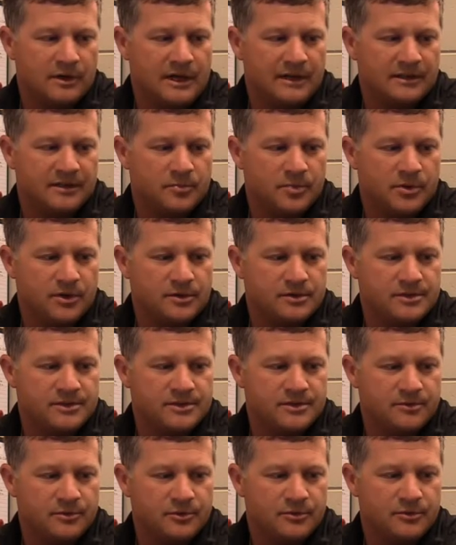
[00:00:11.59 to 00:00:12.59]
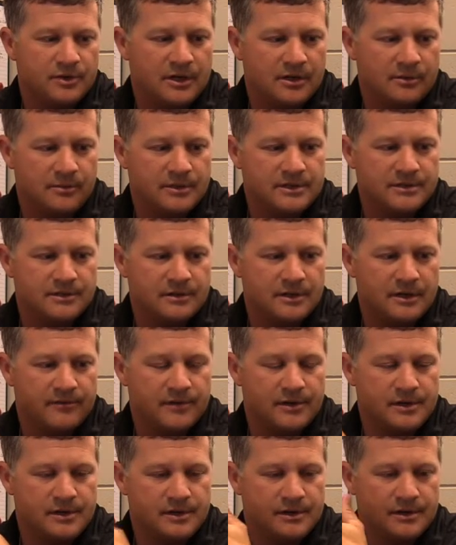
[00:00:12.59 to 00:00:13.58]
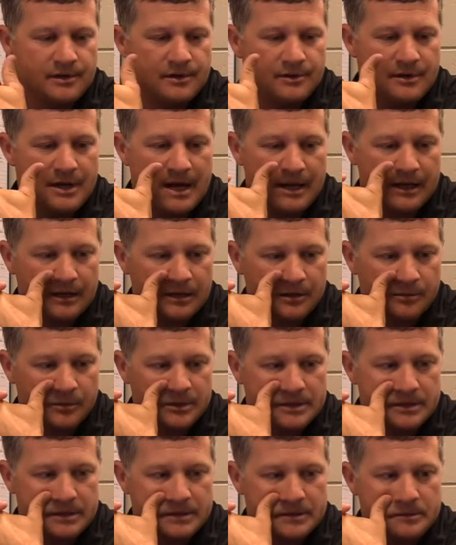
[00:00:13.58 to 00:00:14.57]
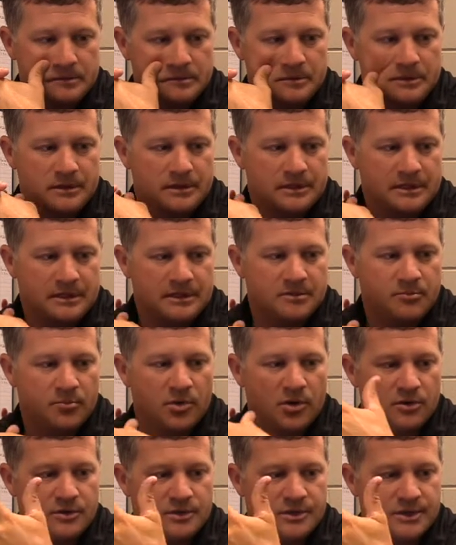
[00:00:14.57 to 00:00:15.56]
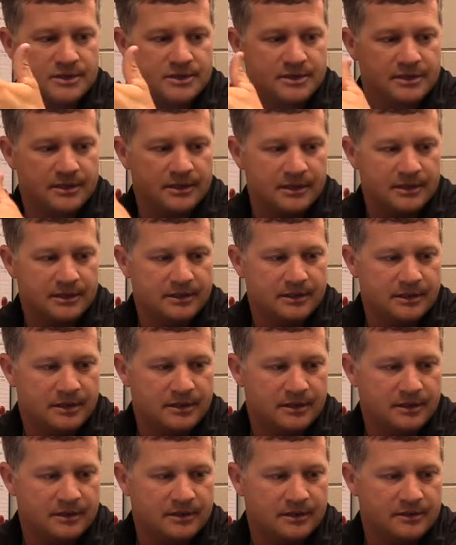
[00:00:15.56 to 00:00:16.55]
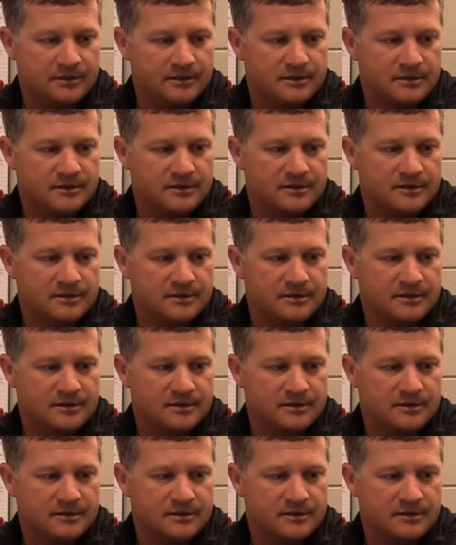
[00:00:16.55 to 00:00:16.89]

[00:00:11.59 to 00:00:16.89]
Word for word: to have to purchase some new helmets. Every year you got helmets that you need to purchase and uh,